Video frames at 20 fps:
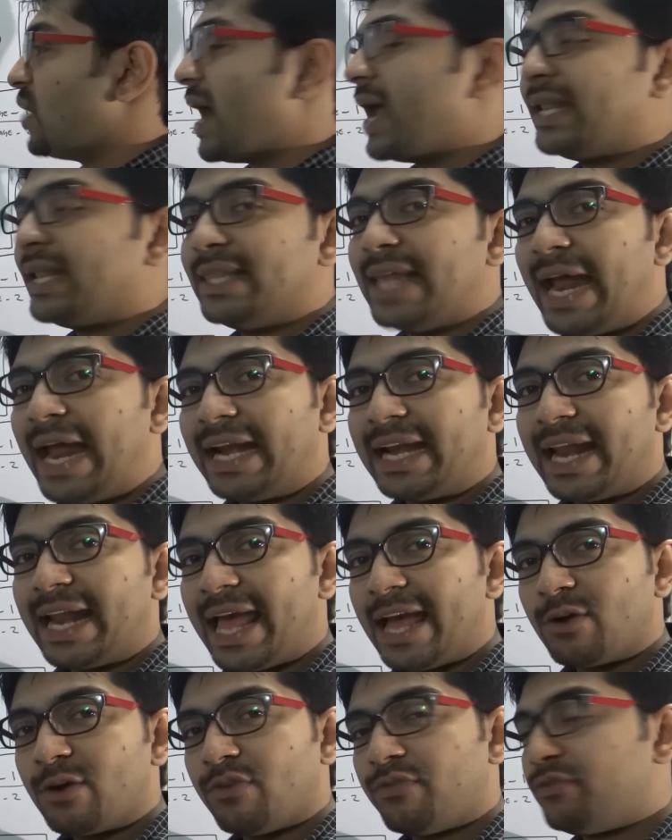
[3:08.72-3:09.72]
at that
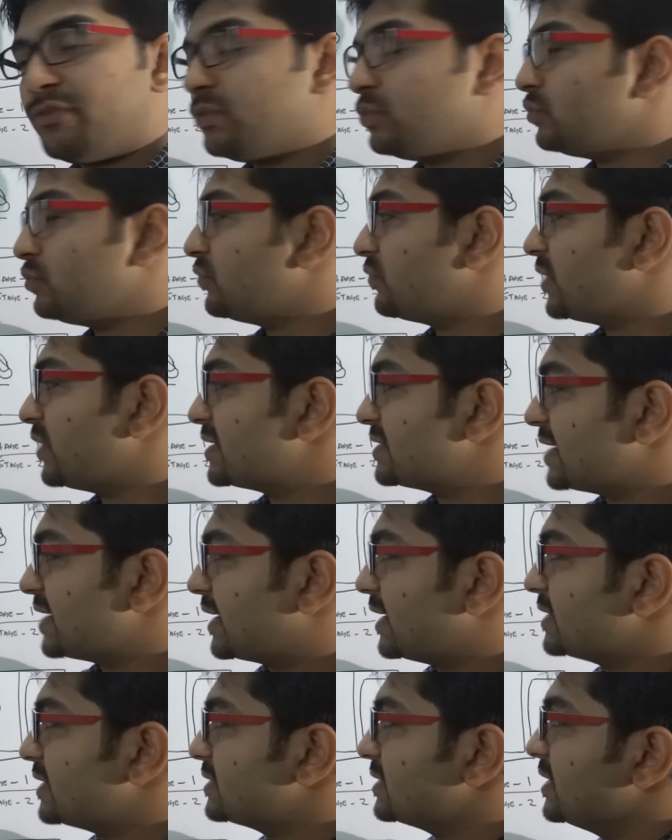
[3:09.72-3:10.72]
lag of two to three
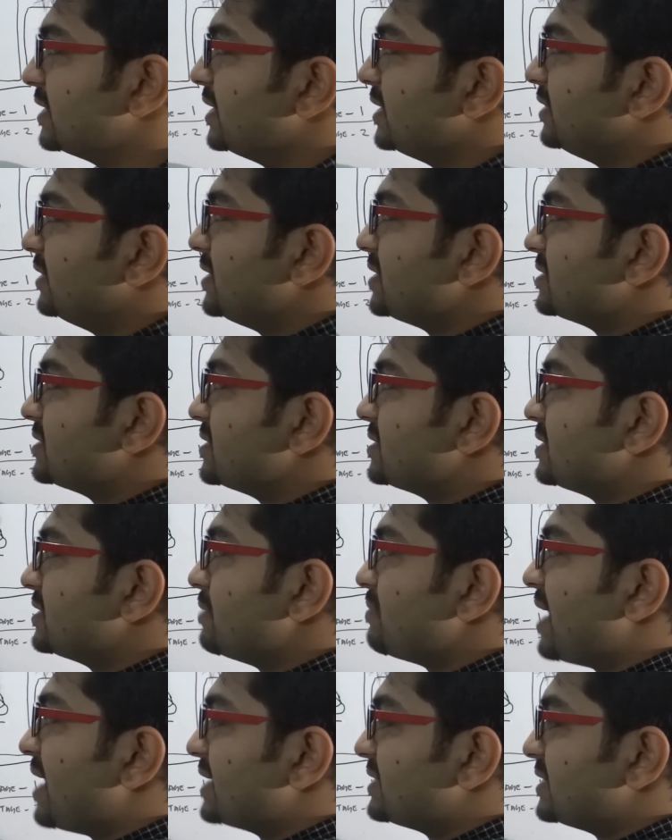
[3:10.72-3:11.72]
seconds, this
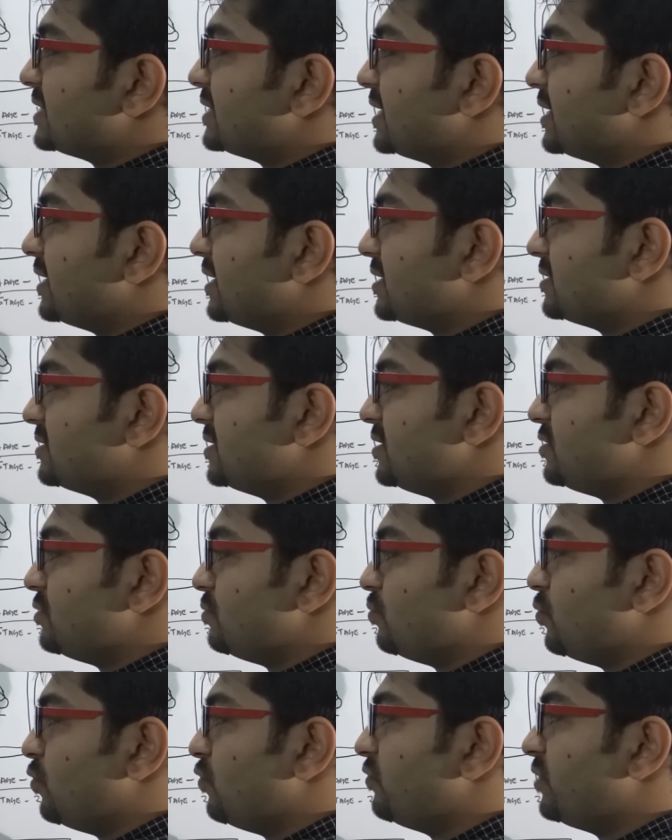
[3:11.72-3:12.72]
system has a tendency to
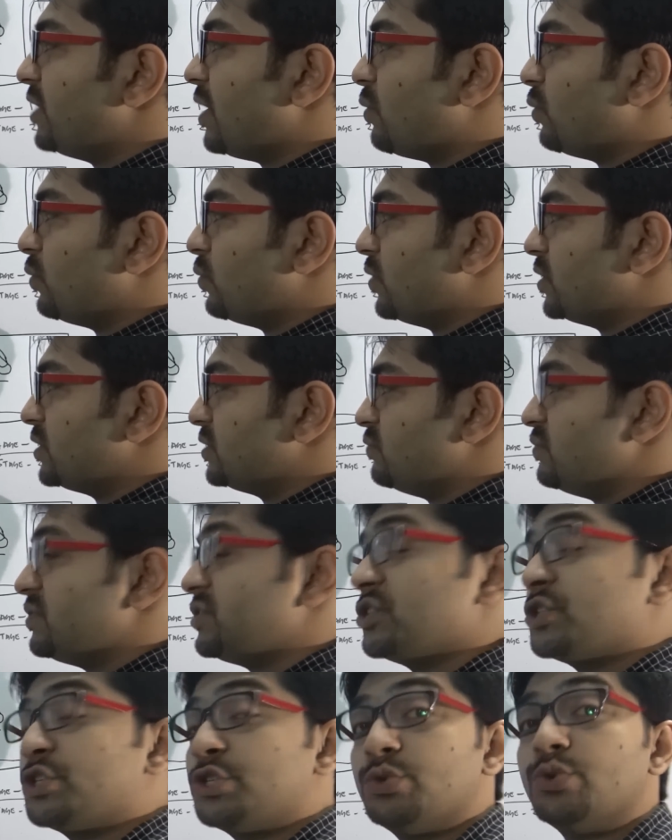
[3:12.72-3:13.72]
move downwards,
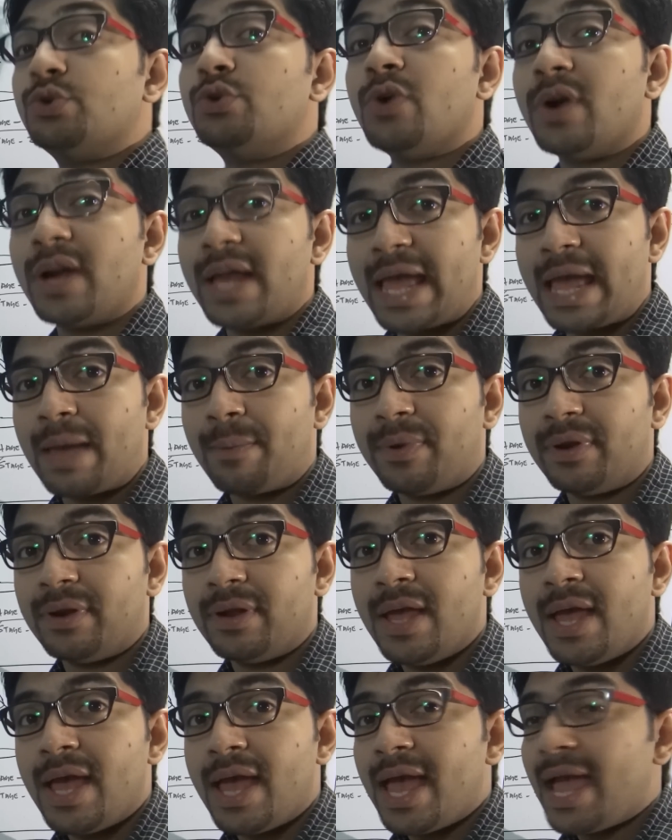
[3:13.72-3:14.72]
which should not happen,
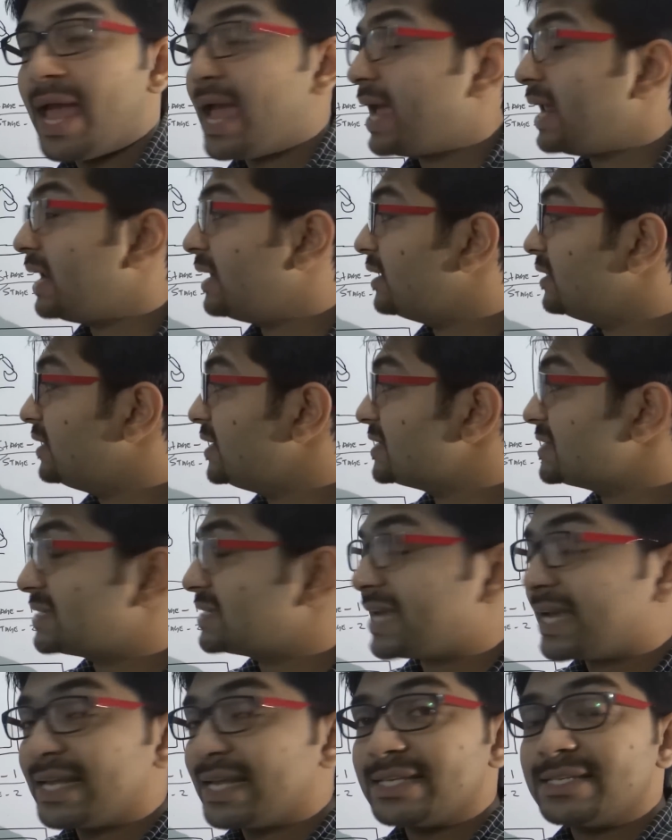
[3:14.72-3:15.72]
and this
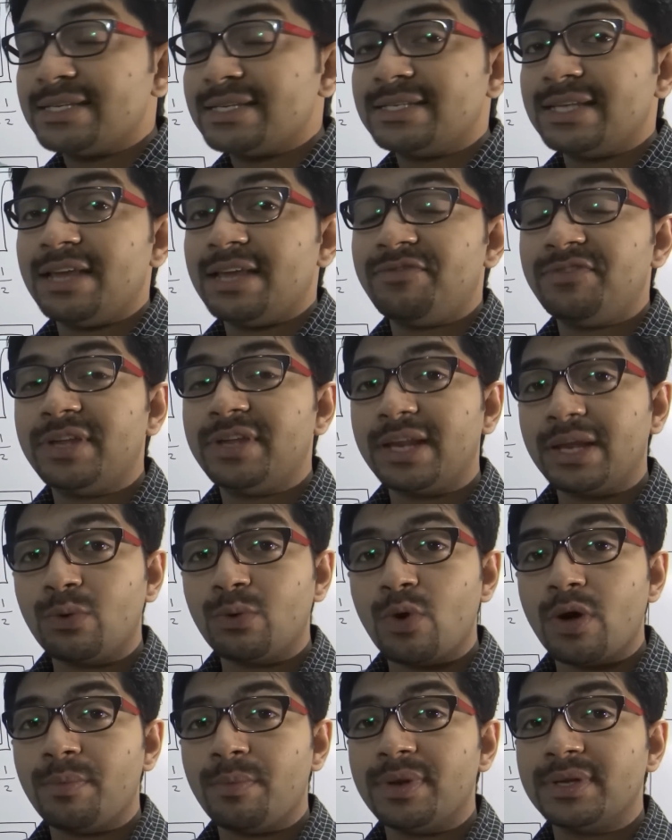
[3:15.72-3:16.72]
is against the safety
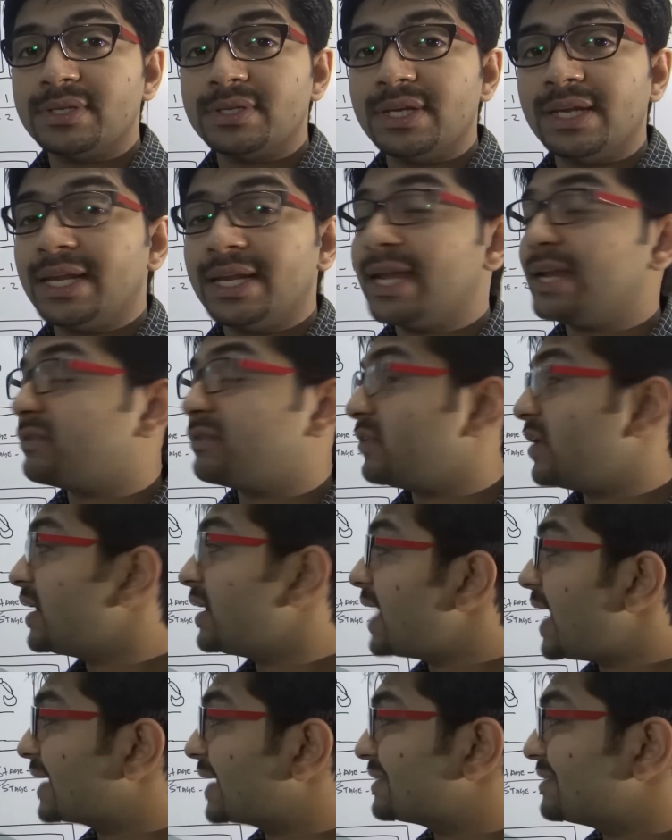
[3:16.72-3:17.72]
requirements. It can
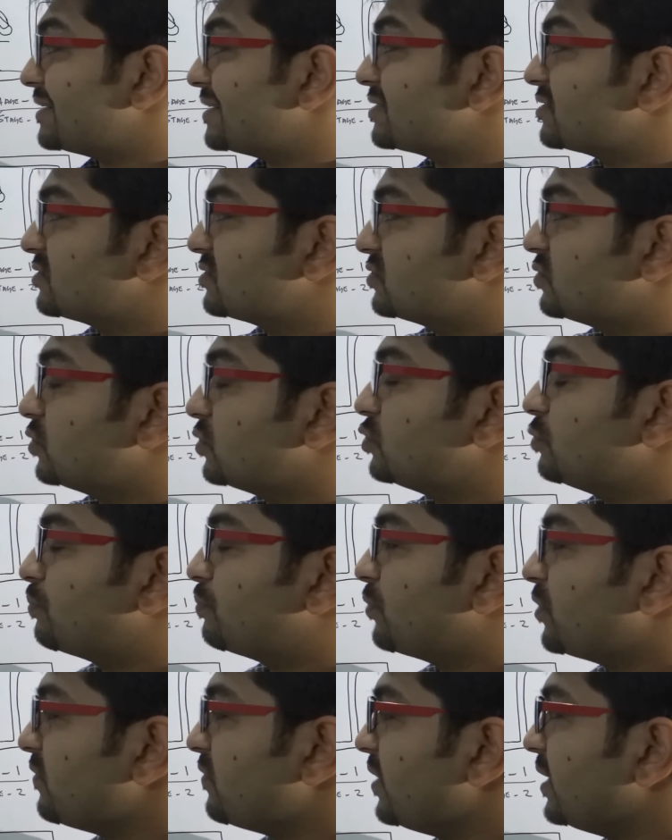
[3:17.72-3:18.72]
create accidents. So to
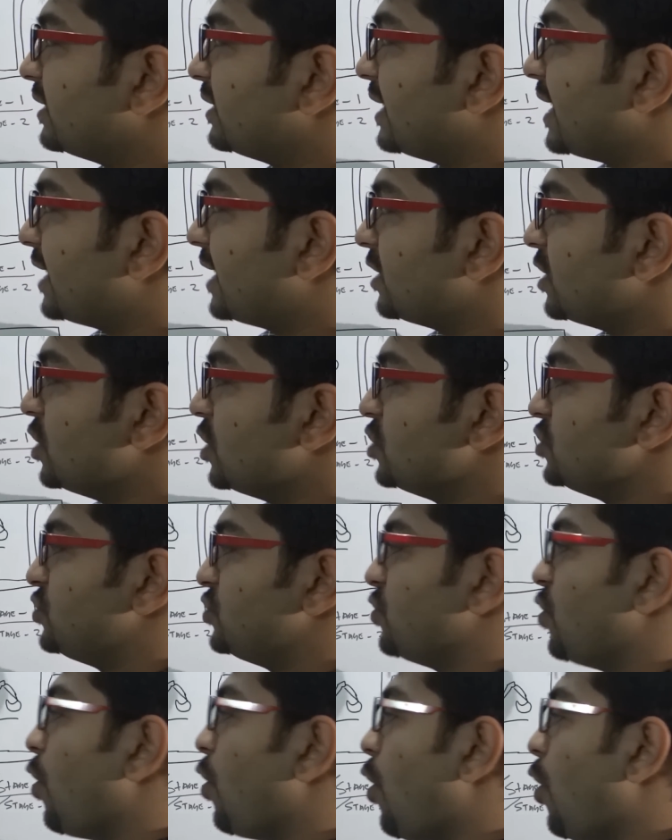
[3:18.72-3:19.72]
prevent that,
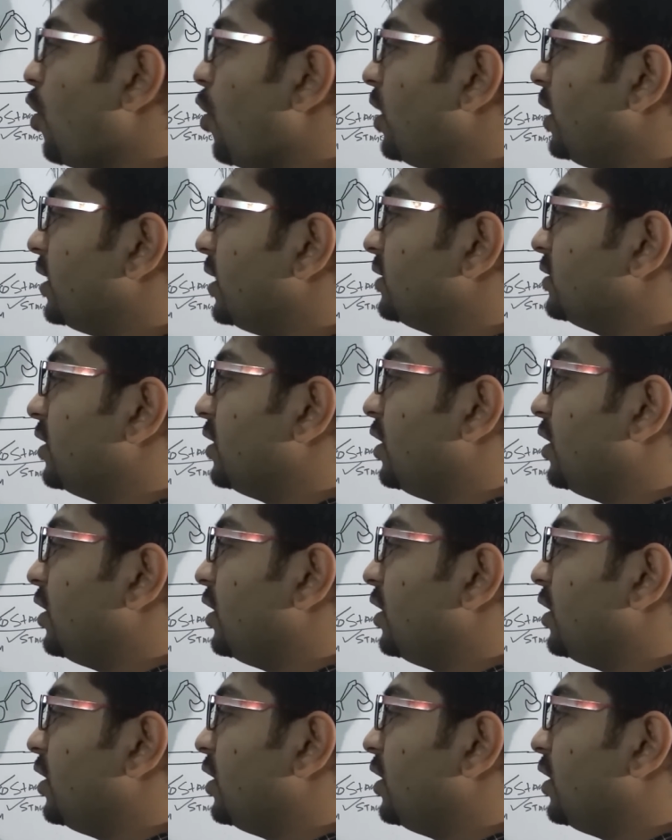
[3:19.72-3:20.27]
to hold the